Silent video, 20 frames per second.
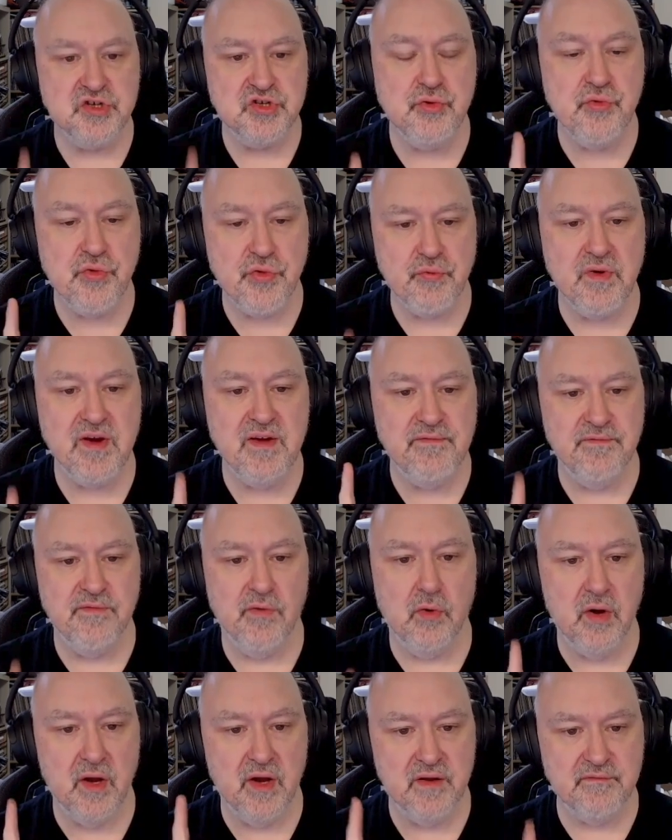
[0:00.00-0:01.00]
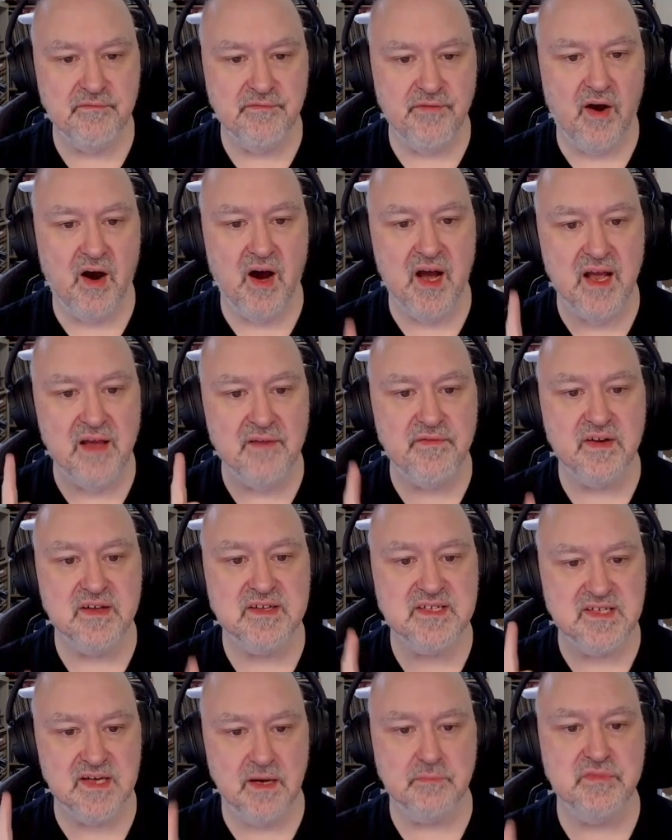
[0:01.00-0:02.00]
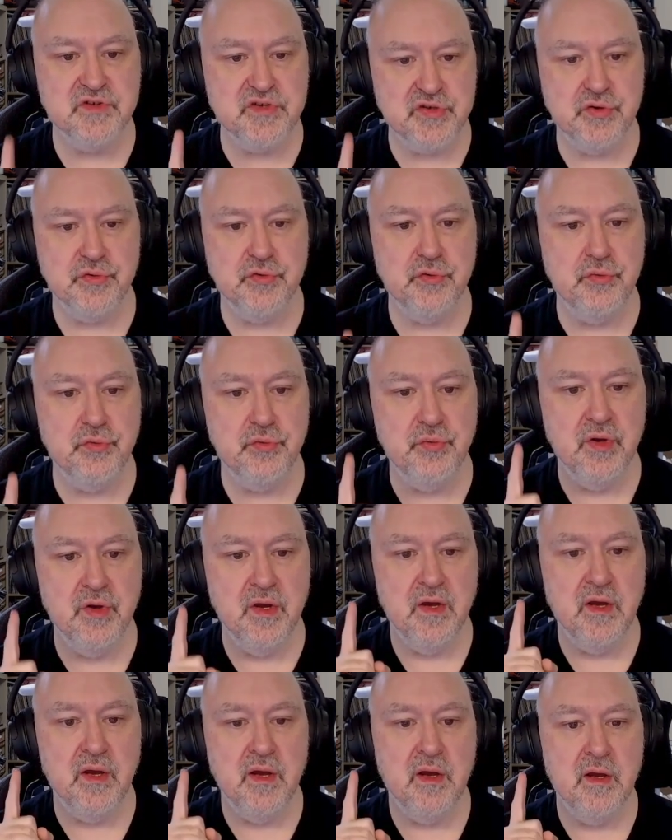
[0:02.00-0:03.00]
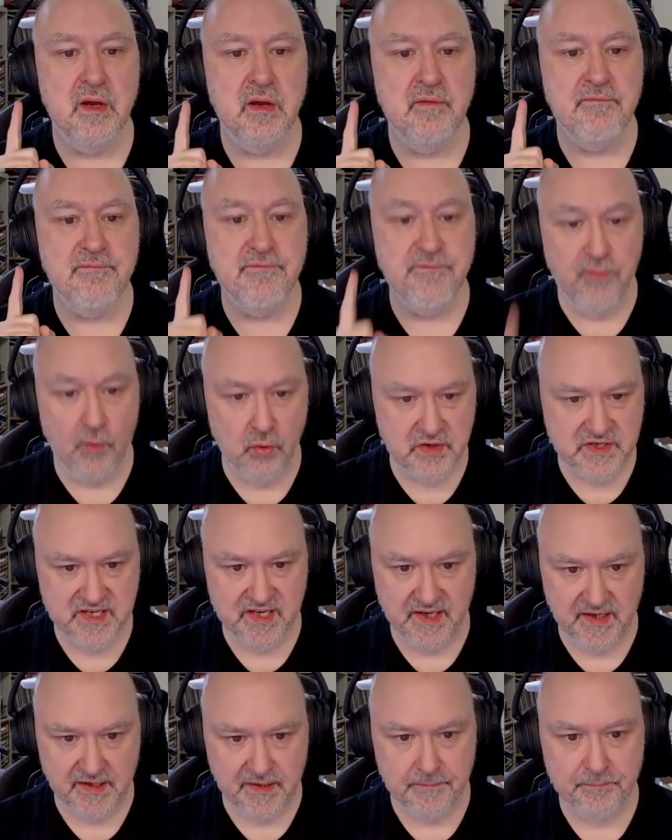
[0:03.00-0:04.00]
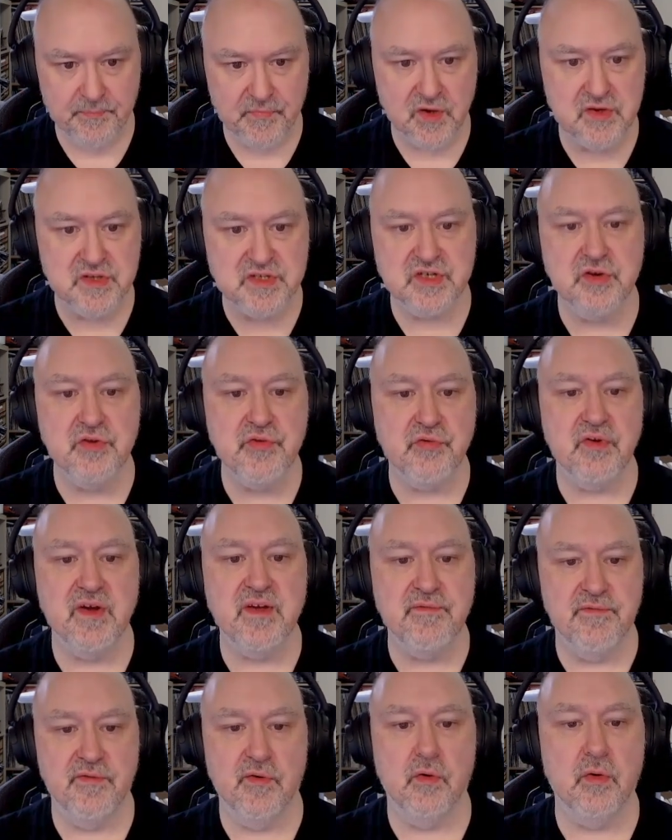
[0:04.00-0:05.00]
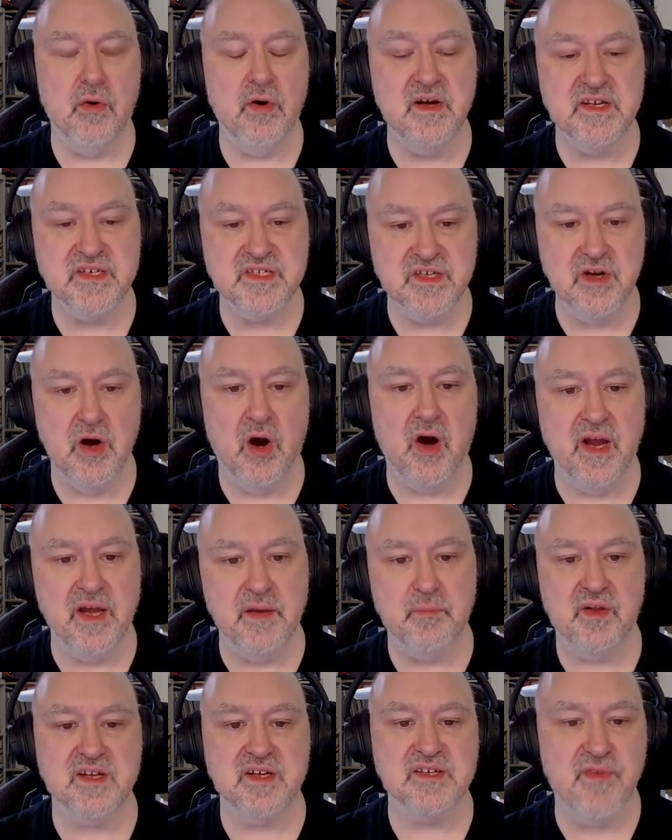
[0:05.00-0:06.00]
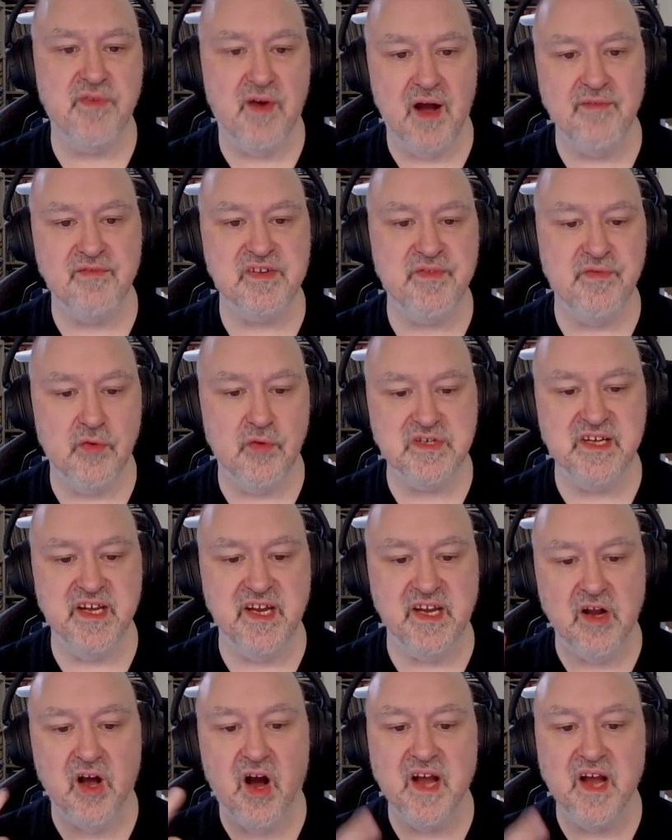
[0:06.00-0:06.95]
2, 3, 4, and 5 sum to 14, because 2, 3, 4 is 9 plus 5 is 14.